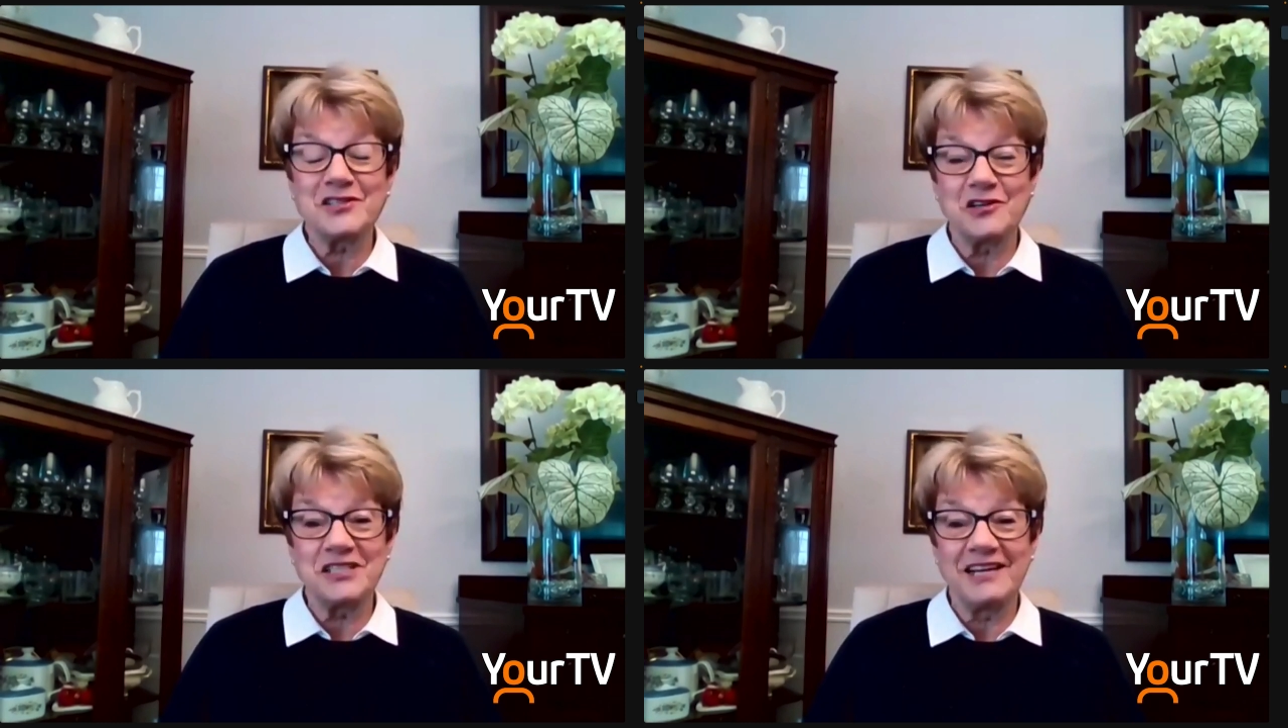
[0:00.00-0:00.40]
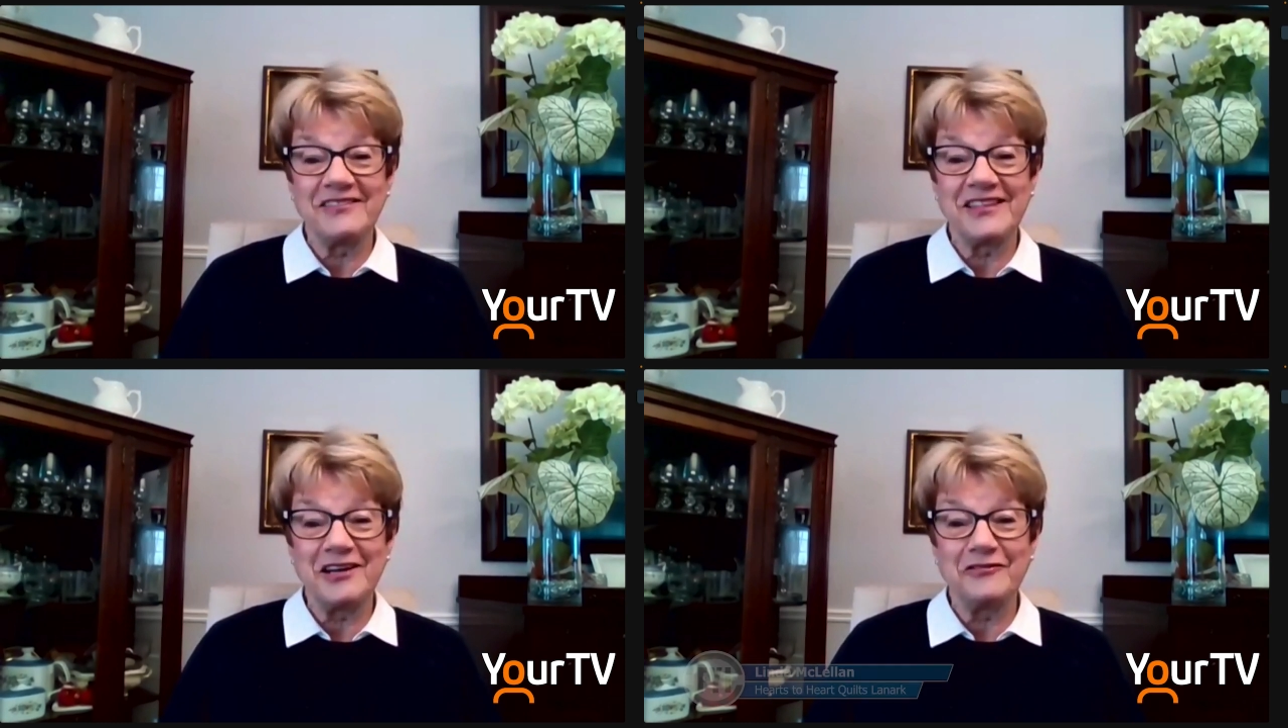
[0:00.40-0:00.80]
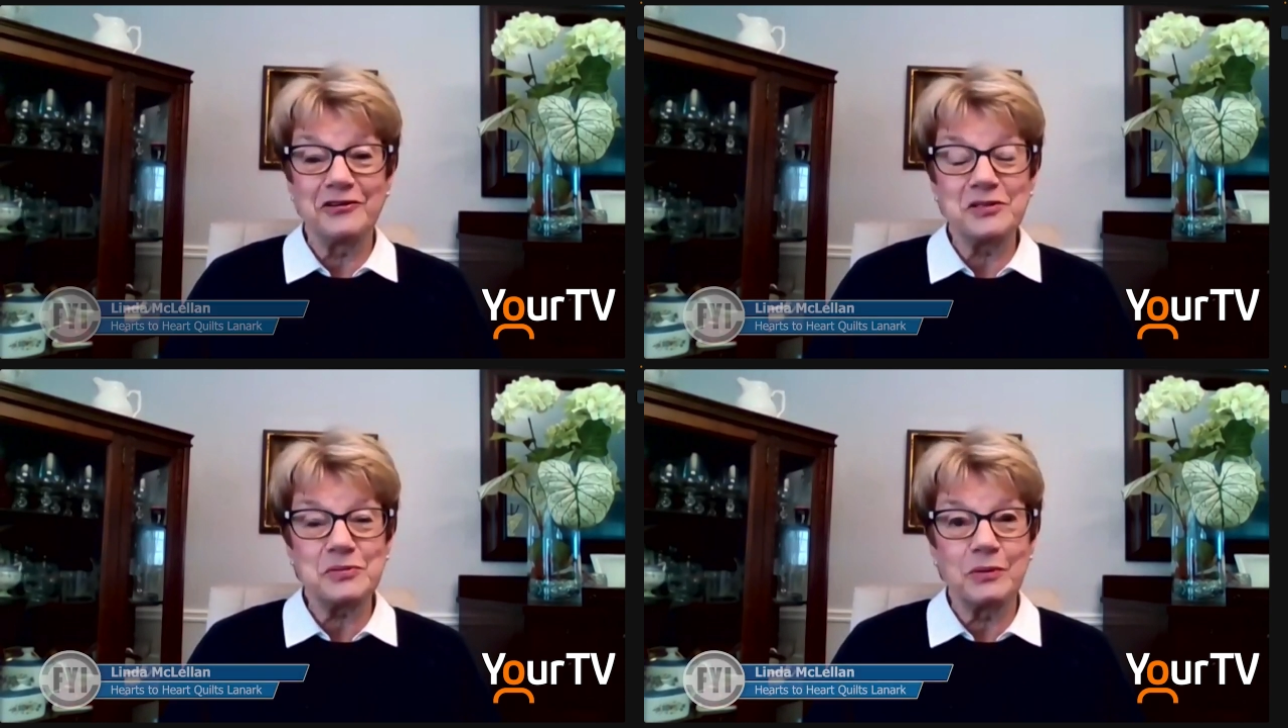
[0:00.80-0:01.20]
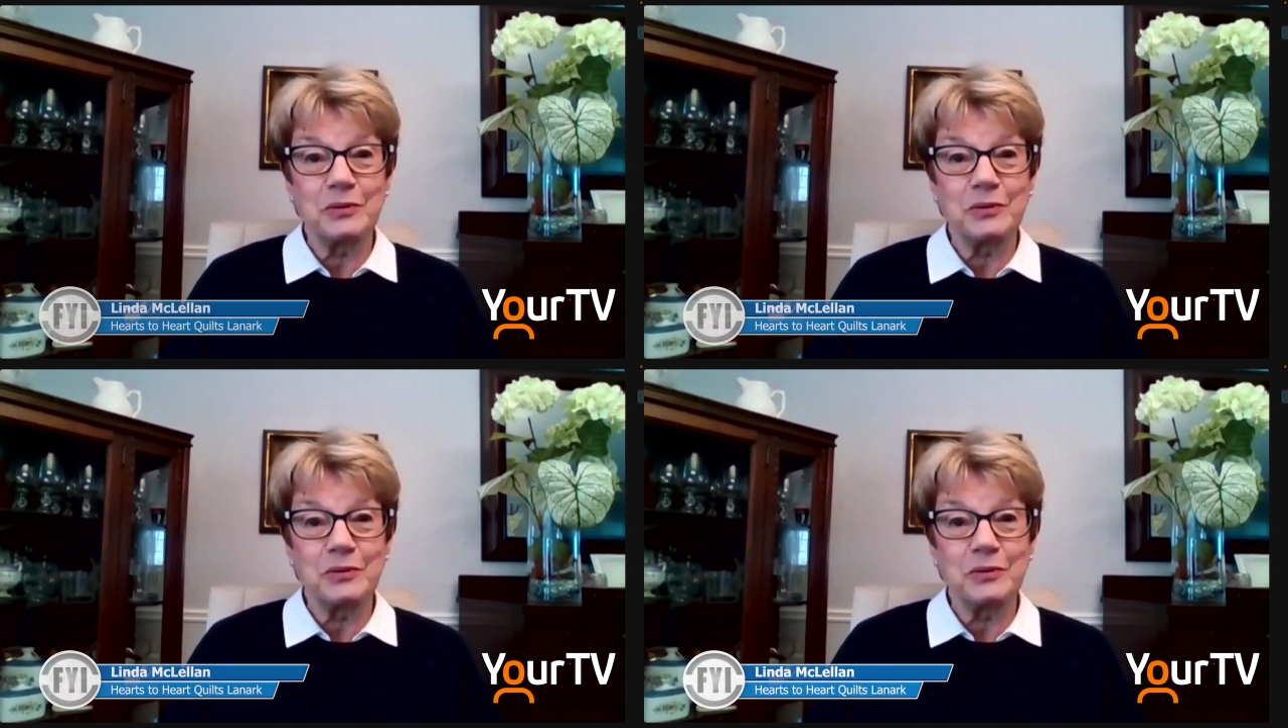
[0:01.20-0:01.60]
our 10th anniversary,
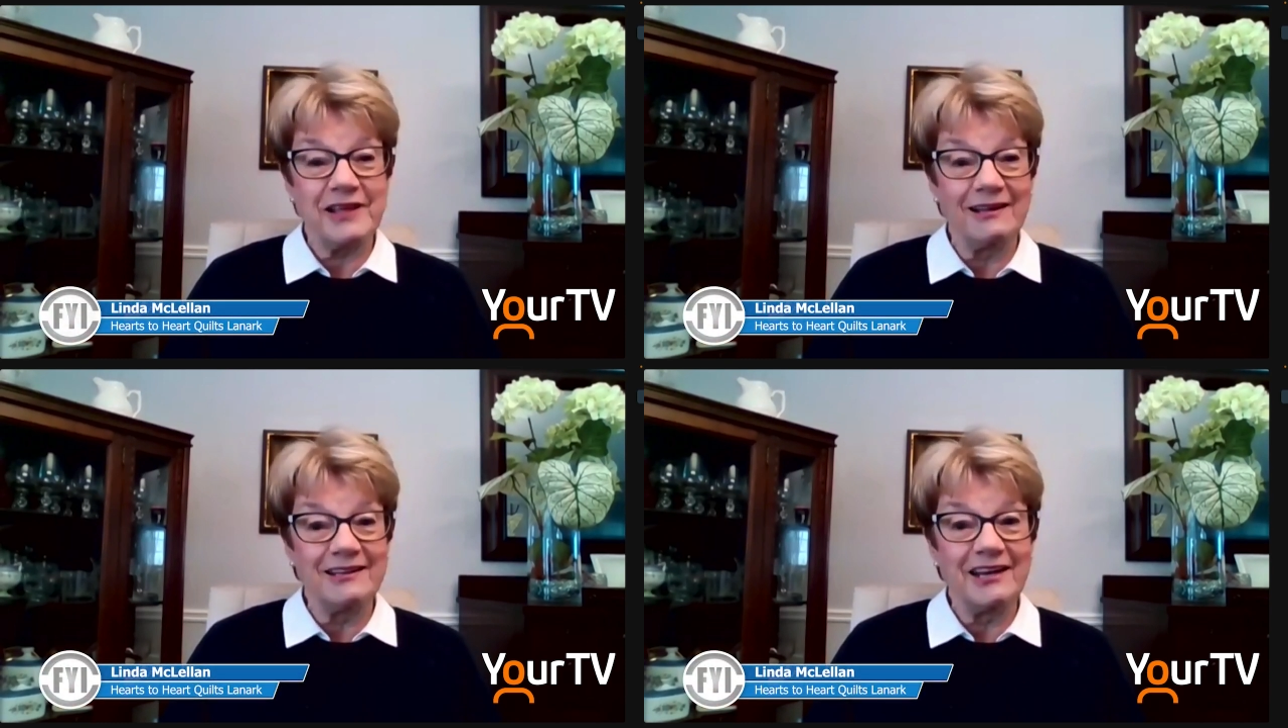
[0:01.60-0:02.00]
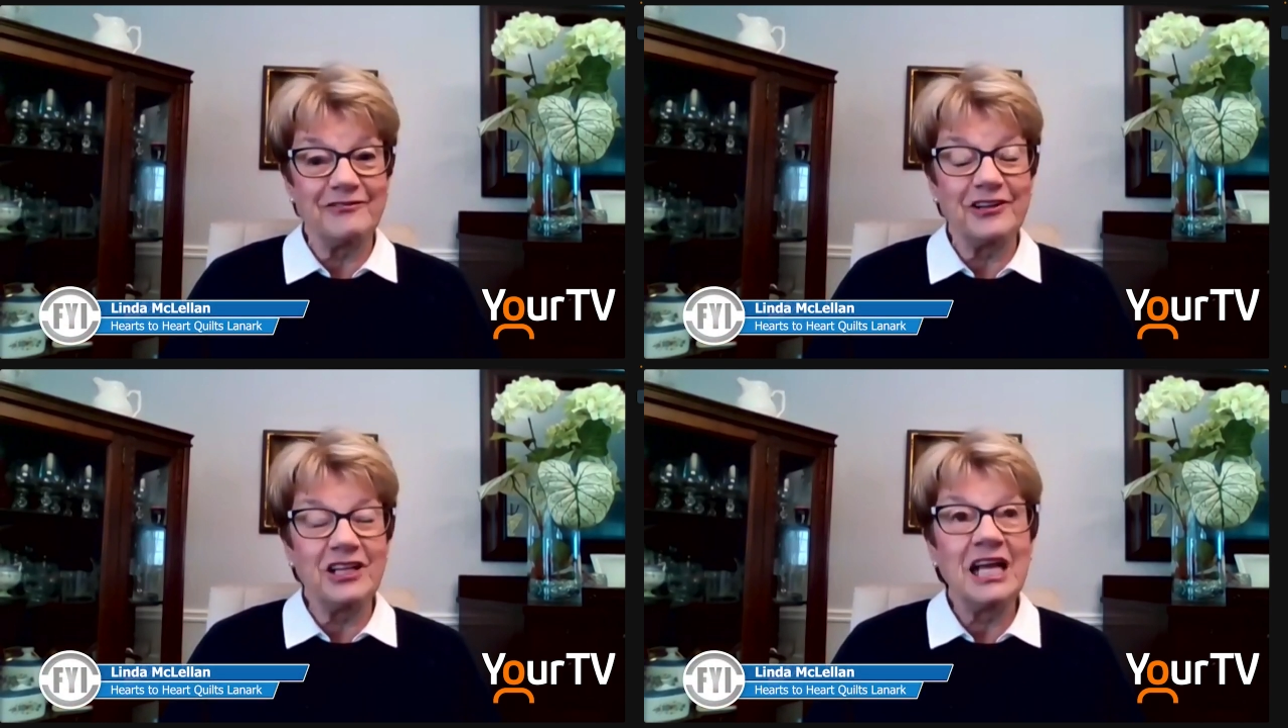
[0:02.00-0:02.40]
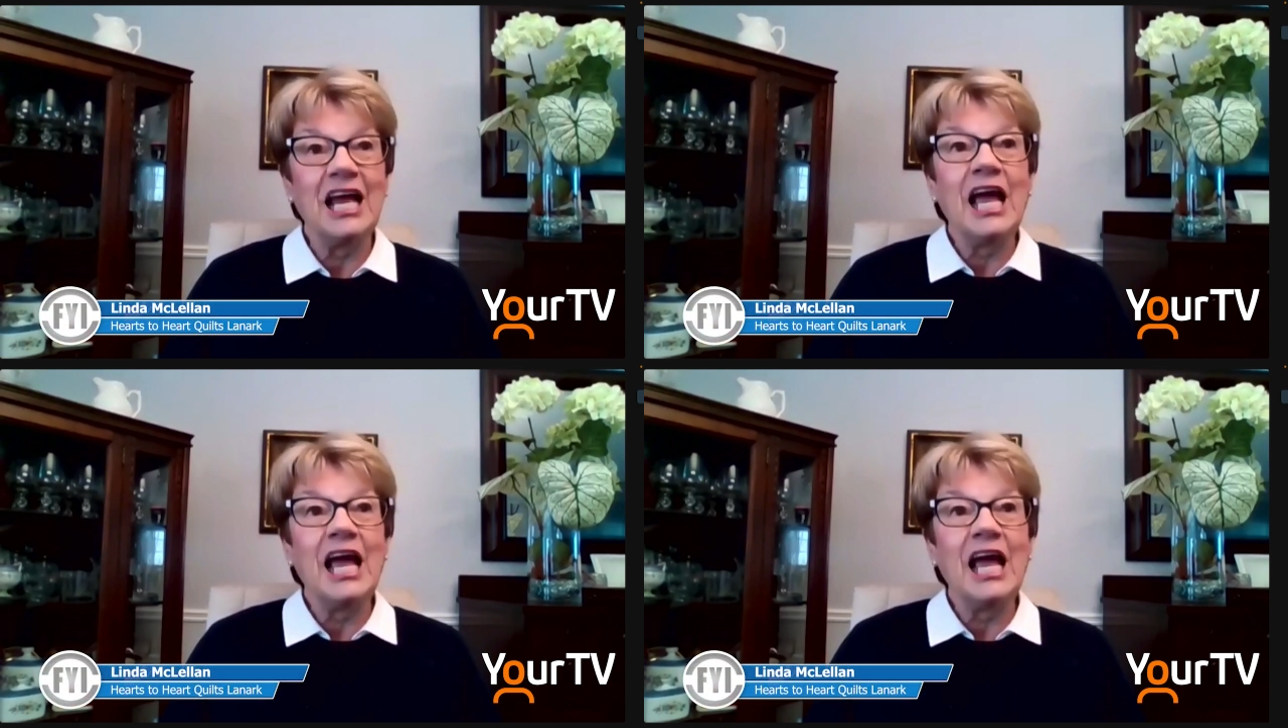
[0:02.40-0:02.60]
we'll reach that level.